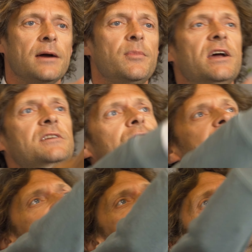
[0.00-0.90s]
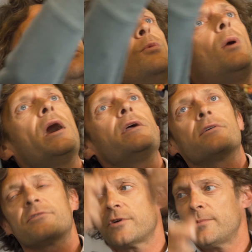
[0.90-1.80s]
I'm here to install the
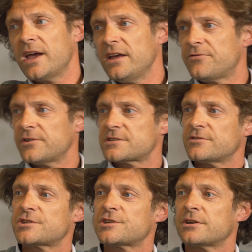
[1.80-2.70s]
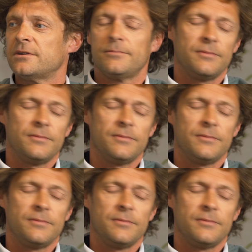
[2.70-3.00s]
wire for my infrastructure.